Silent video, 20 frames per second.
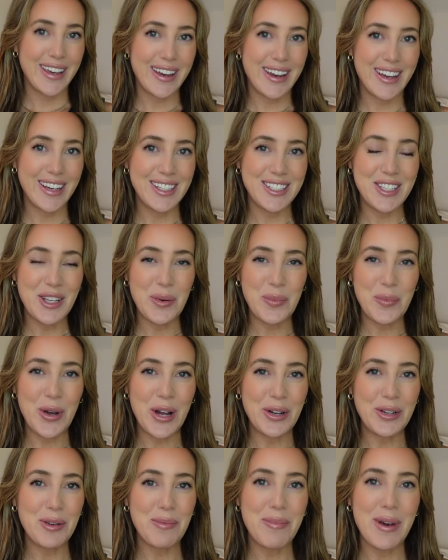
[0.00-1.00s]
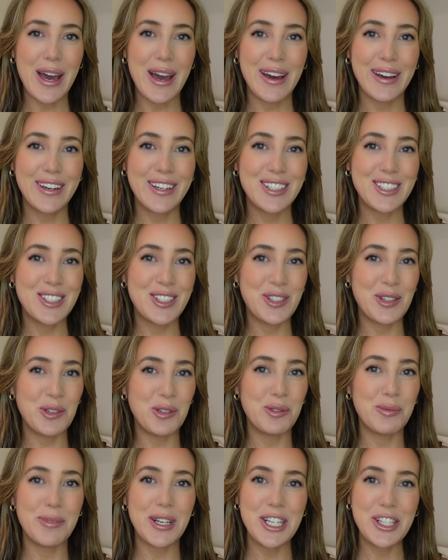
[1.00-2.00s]
guys, welcome back
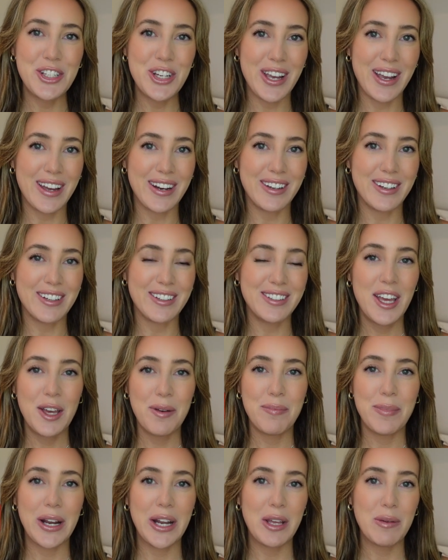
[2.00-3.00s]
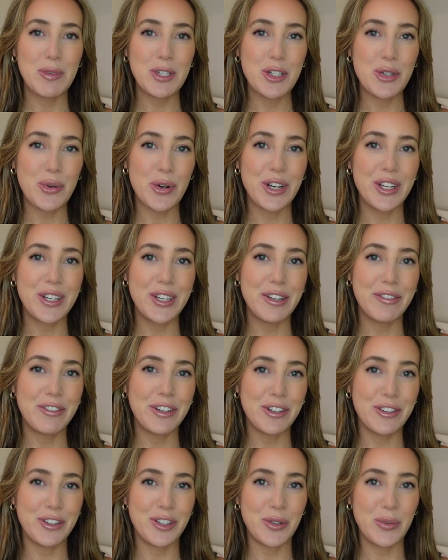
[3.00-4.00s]
to my channel. My name is Jordyn if
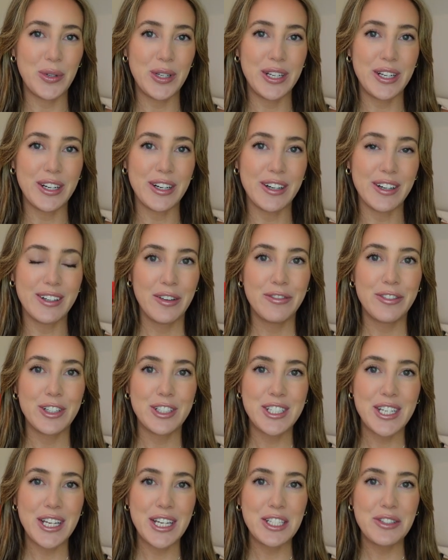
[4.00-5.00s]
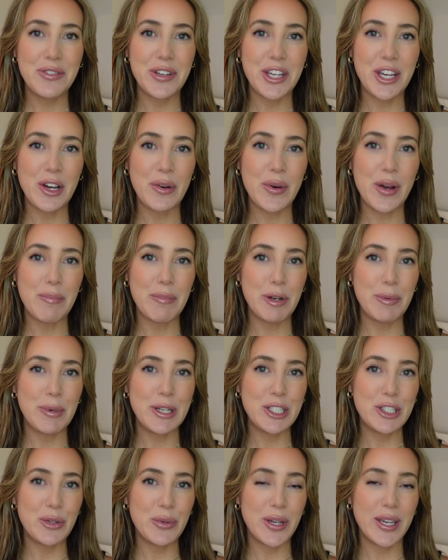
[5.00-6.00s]
you're new here. For today's video, I'm gonna be
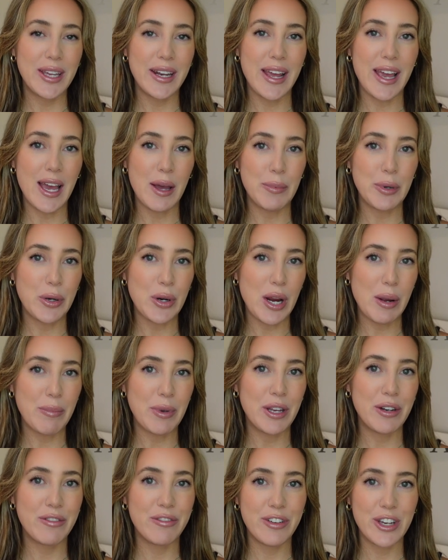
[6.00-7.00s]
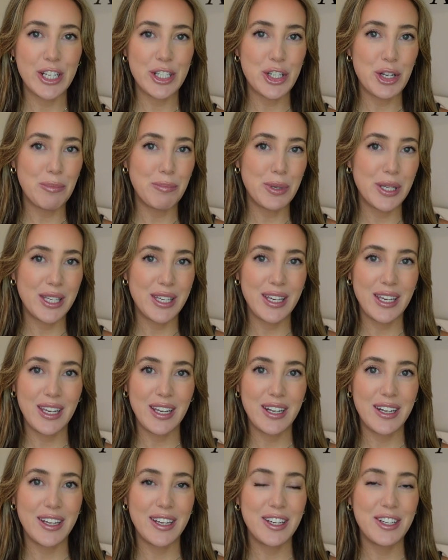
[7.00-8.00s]
doing an Abercrombie & Fitch
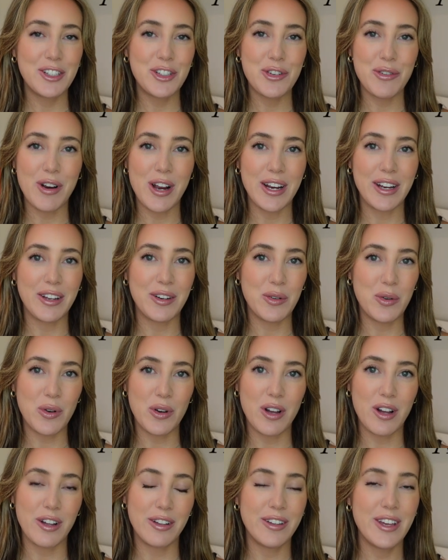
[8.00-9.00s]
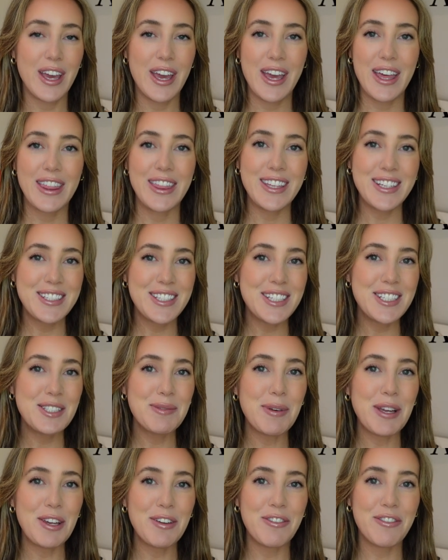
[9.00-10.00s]
bikini try-on haul. This is
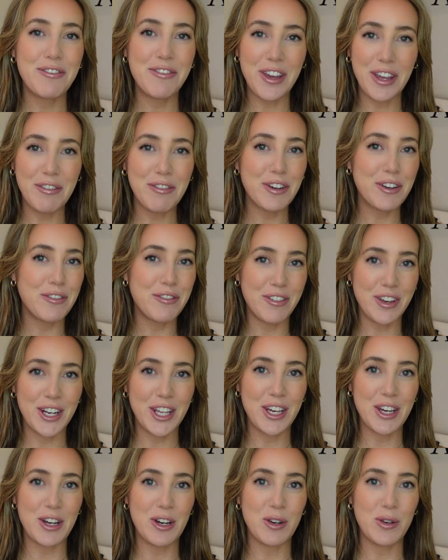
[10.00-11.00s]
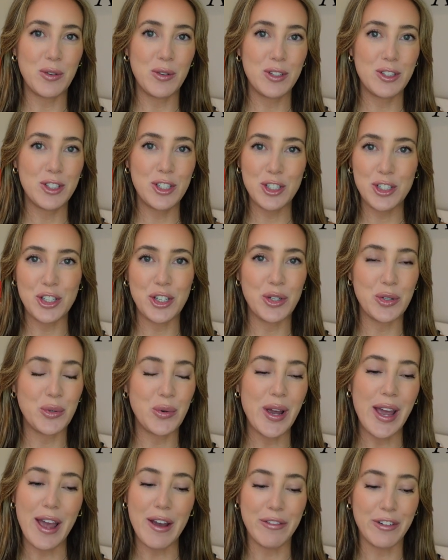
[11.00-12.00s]
my favorite video to do
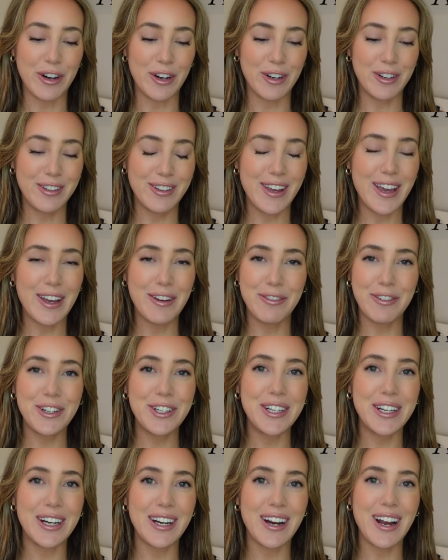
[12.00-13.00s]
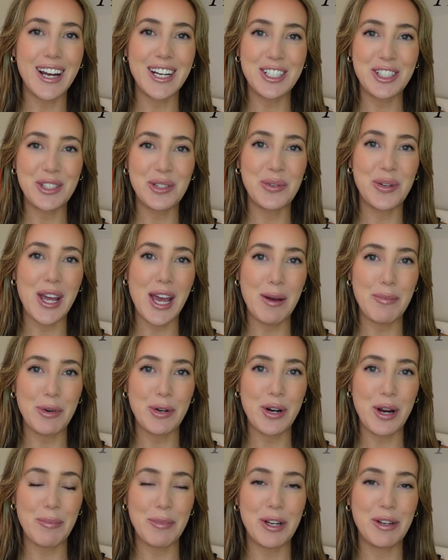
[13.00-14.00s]
ever. Every year I do an
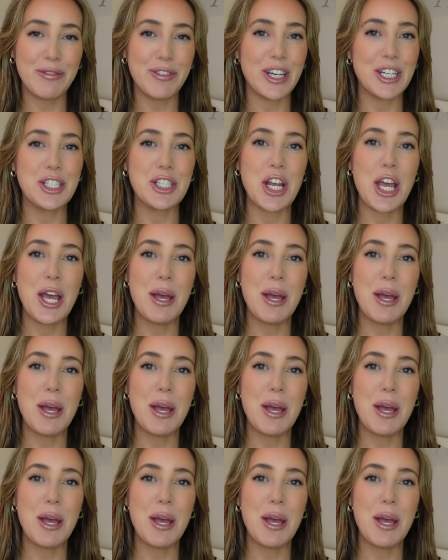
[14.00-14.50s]
Abercrombie & Fitch